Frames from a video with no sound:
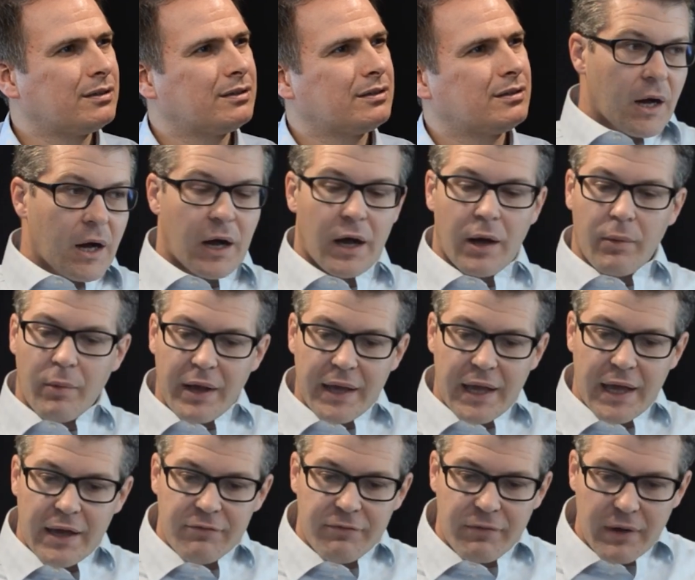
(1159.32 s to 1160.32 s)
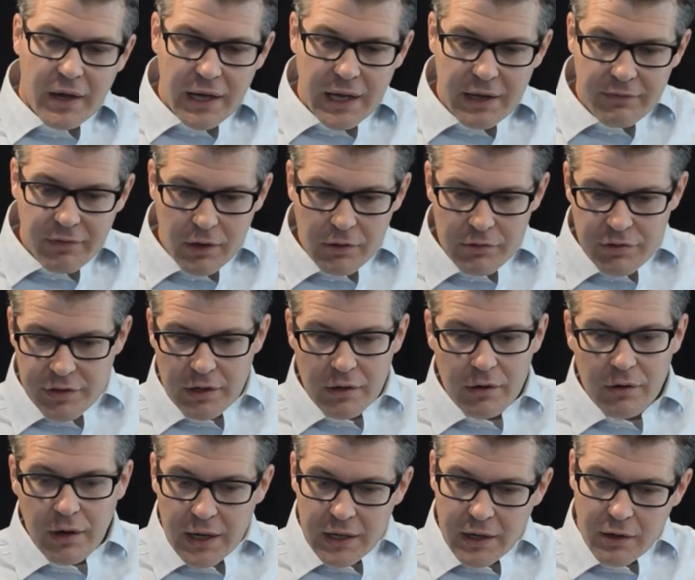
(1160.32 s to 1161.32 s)
I have ours
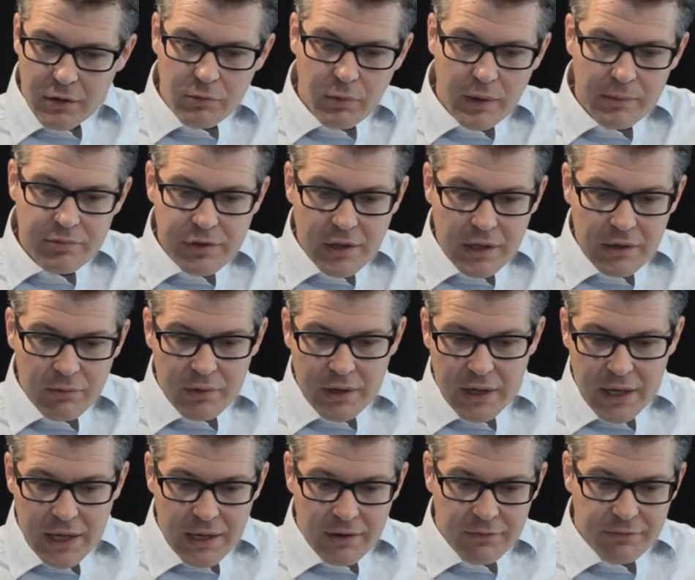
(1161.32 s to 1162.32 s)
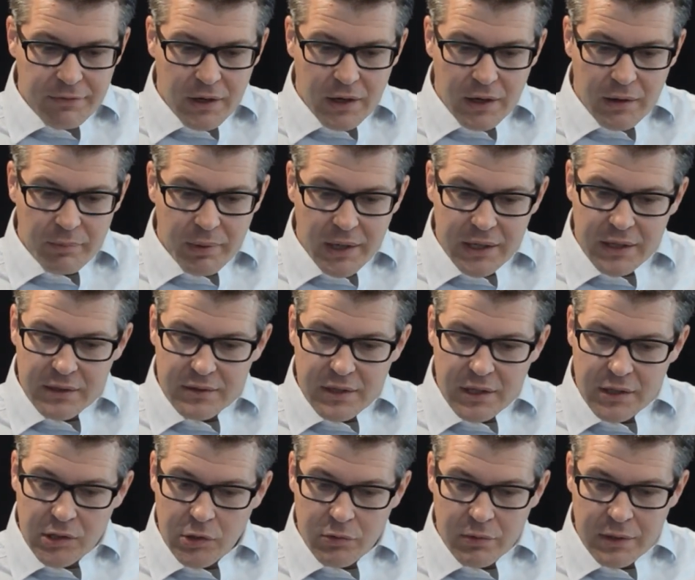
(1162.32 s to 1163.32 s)
here on our website. We have, by
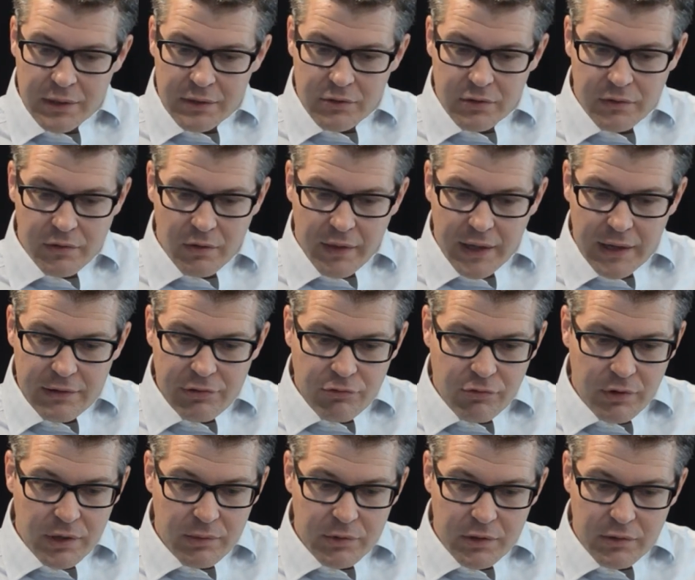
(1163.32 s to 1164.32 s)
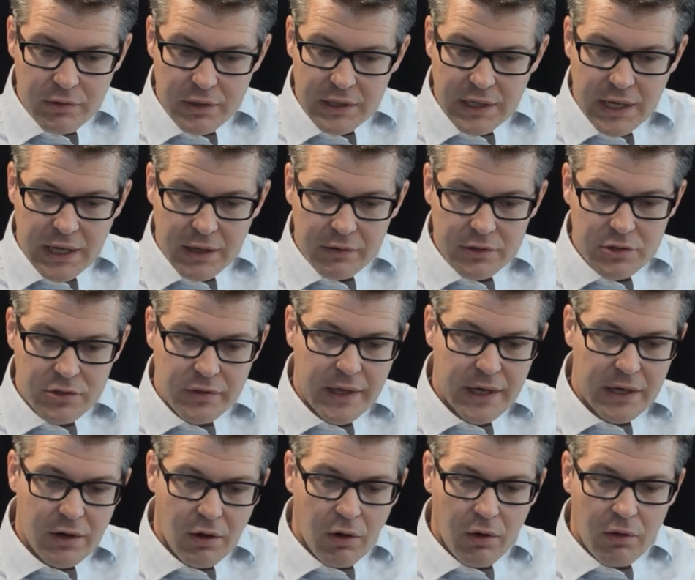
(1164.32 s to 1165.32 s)
continuing to the live stream, you acknowledge
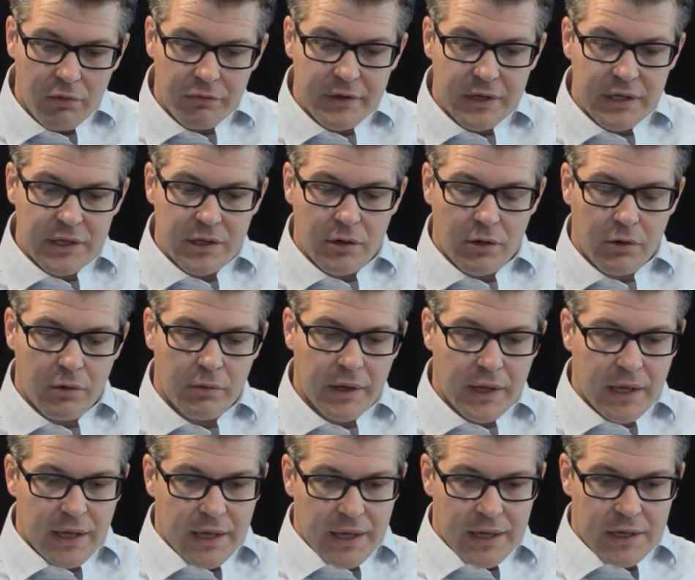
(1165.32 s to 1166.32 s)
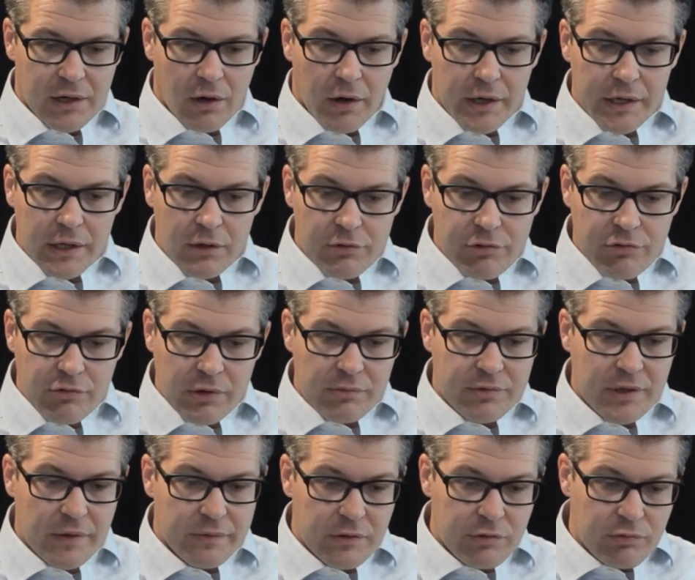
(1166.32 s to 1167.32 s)
that all video and audio streams
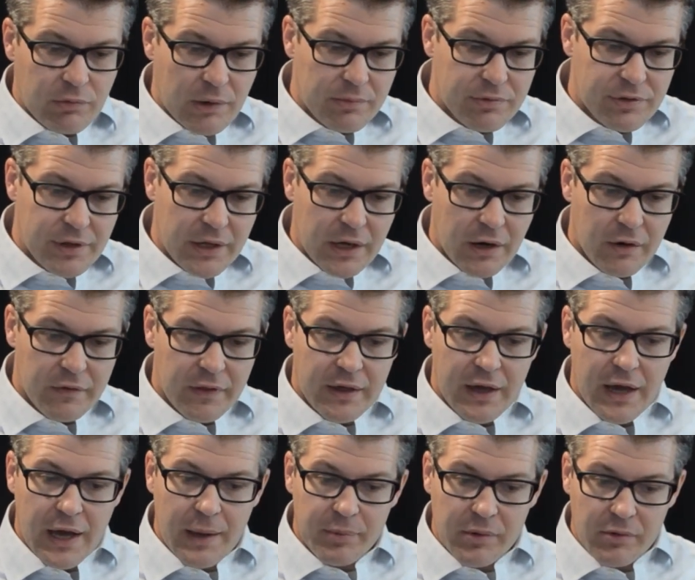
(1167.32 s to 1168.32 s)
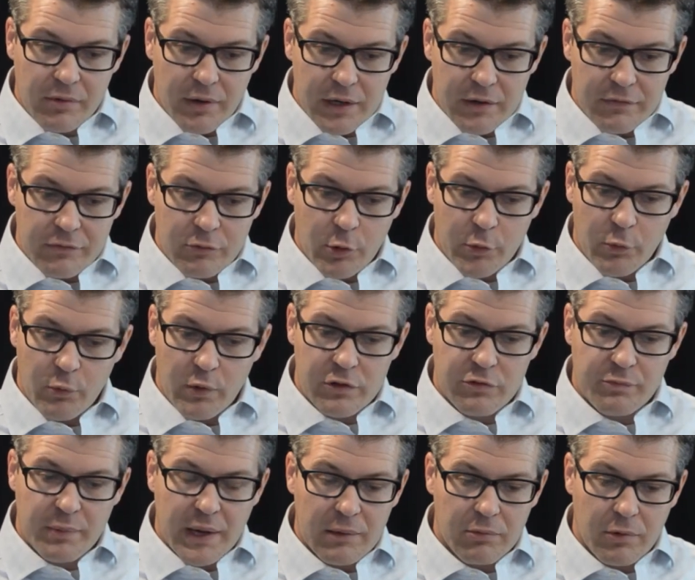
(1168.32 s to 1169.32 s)
on this website are the copyright of
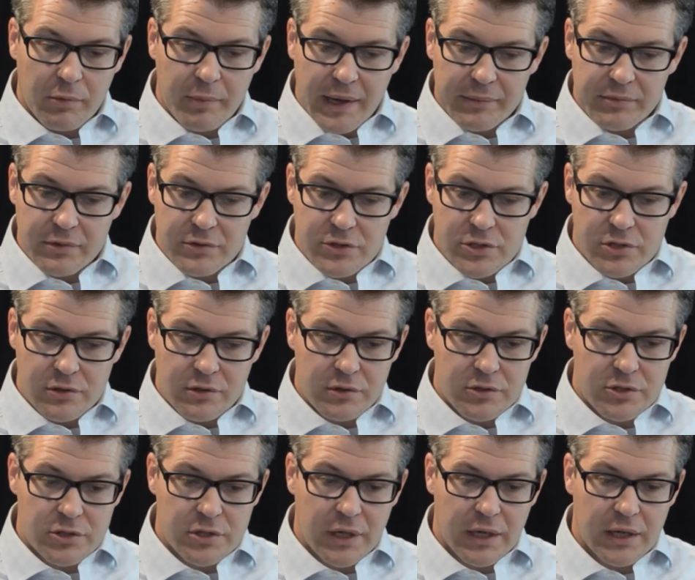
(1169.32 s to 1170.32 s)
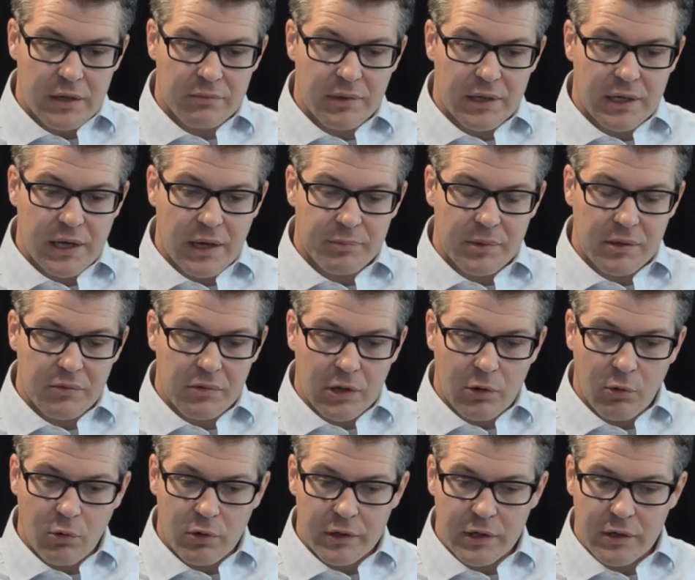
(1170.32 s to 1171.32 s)
Northwest Bible Baptist Church and may not be
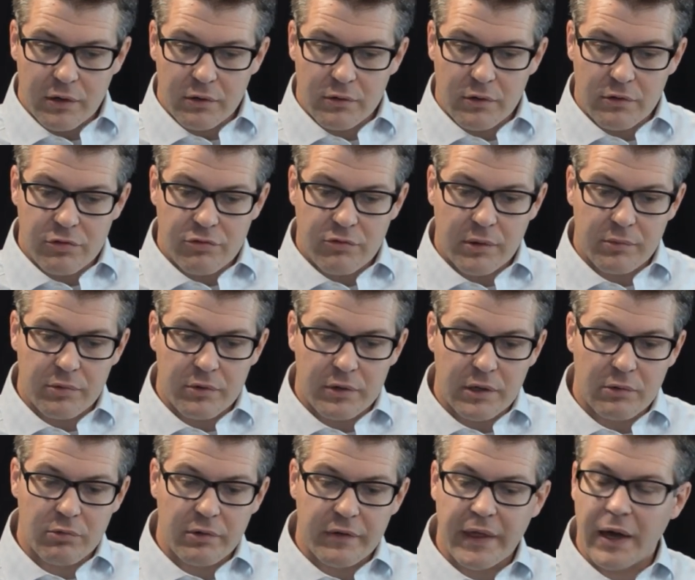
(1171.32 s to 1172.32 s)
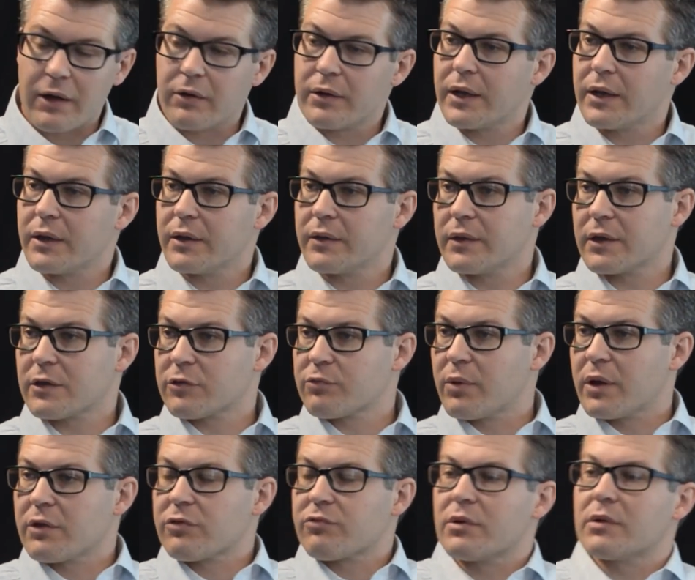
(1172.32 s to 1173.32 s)
recorded or distributed without
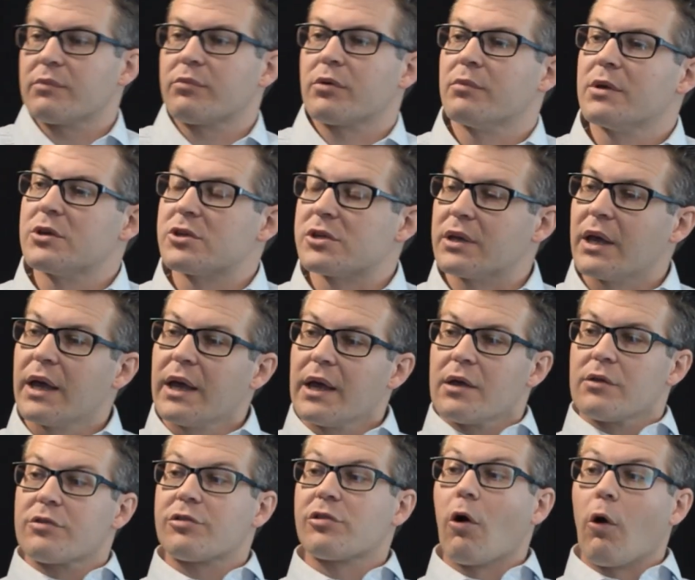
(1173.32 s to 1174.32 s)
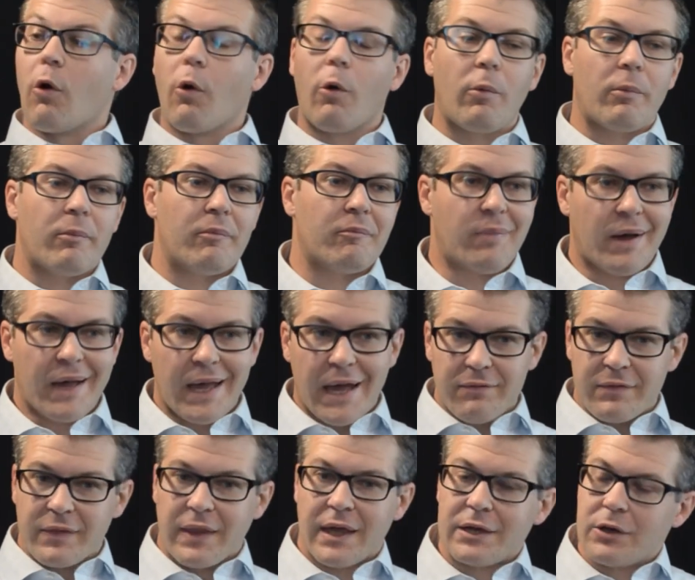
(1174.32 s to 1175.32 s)
express written permission. So by
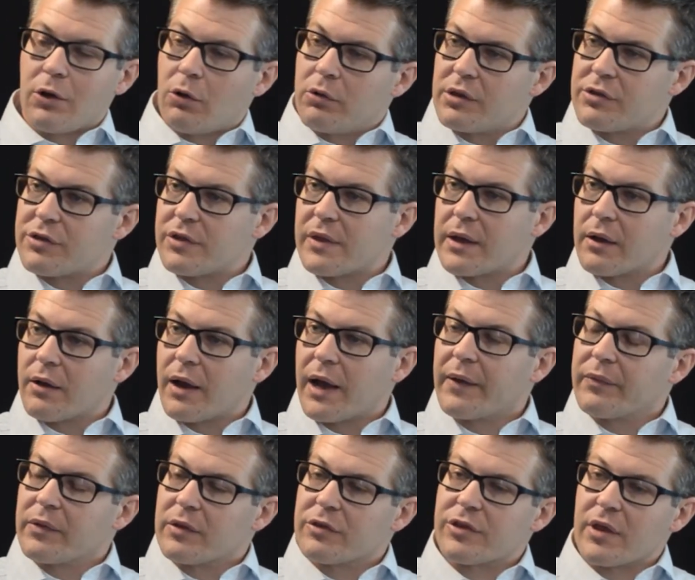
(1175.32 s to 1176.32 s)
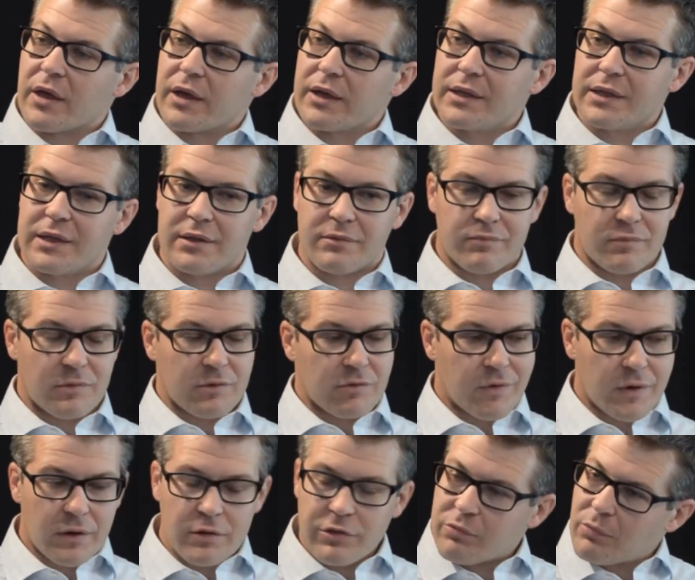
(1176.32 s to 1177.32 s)
having that notice there on the site,
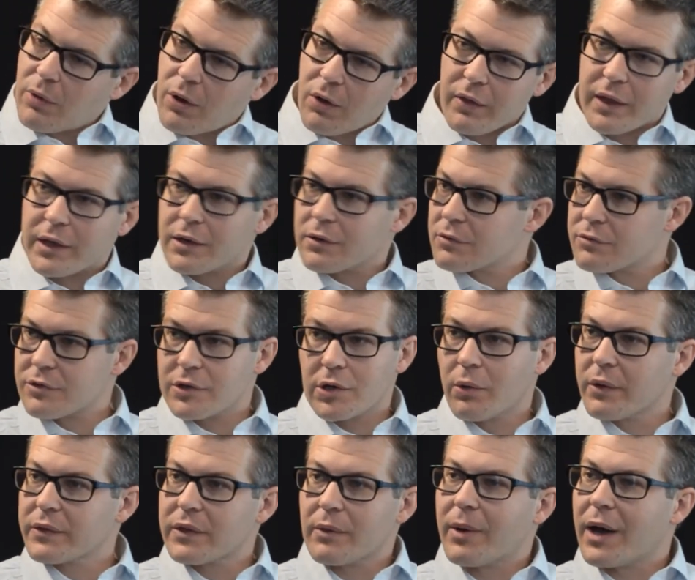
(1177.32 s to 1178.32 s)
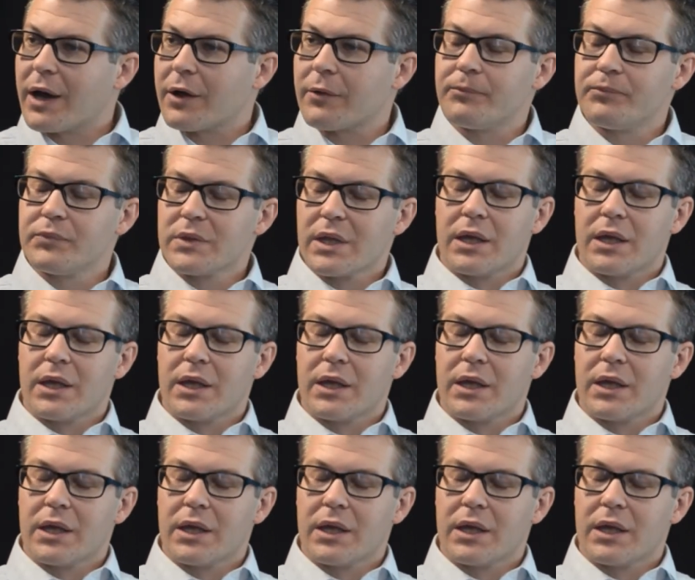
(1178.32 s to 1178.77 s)
very small letters, at the bottom.